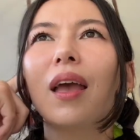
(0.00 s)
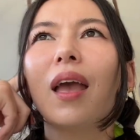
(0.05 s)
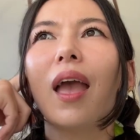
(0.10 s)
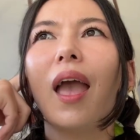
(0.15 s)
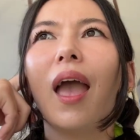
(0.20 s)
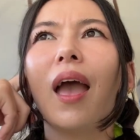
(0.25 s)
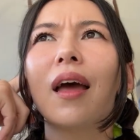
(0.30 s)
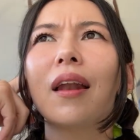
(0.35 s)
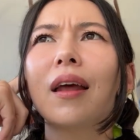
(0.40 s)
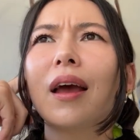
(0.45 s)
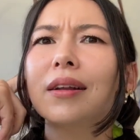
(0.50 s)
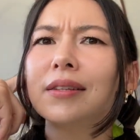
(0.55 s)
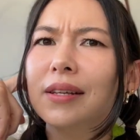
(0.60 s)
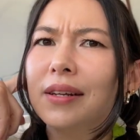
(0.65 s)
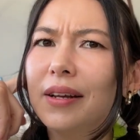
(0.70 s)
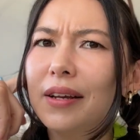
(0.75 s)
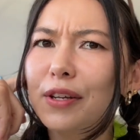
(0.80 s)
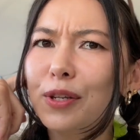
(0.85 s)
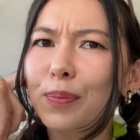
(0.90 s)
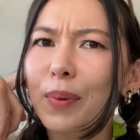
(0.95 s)
And I
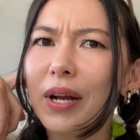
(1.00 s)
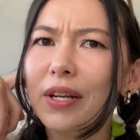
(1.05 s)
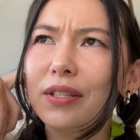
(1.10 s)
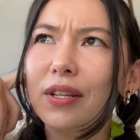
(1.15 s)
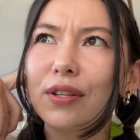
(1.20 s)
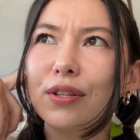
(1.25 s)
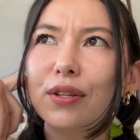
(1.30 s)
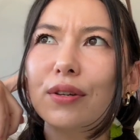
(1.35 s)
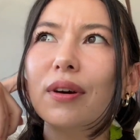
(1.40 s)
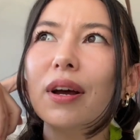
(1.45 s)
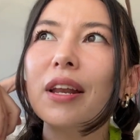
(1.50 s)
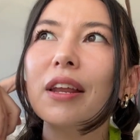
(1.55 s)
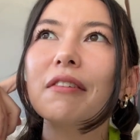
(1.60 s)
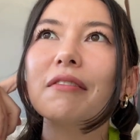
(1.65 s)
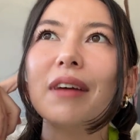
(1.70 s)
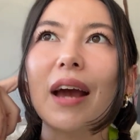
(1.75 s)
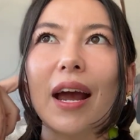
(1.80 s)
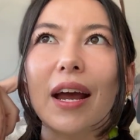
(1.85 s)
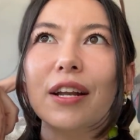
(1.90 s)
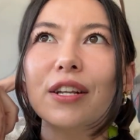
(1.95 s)
didn't expect to do any
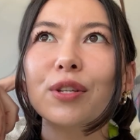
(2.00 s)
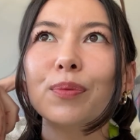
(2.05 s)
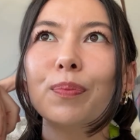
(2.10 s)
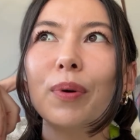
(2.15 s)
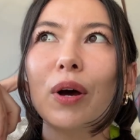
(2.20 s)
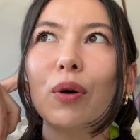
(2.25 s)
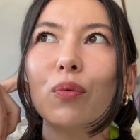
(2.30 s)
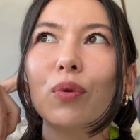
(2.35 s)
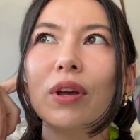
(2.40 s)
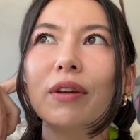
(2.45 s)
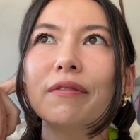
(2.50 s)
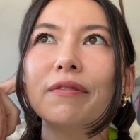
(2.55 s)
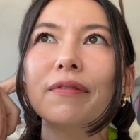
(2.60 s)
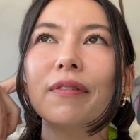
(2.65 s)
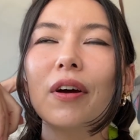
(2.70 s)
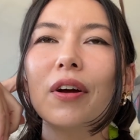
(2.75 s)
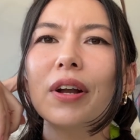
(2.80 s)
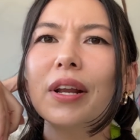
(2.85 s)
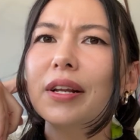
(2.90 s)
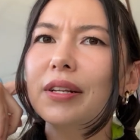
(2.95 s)
rides, but we've
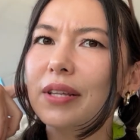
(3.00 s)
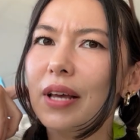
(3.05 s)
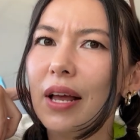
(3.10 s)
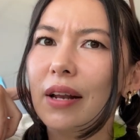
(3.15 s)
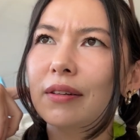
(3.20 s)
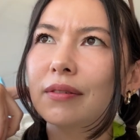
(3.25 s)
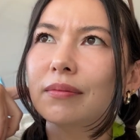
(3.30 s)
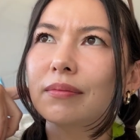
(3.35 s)
already done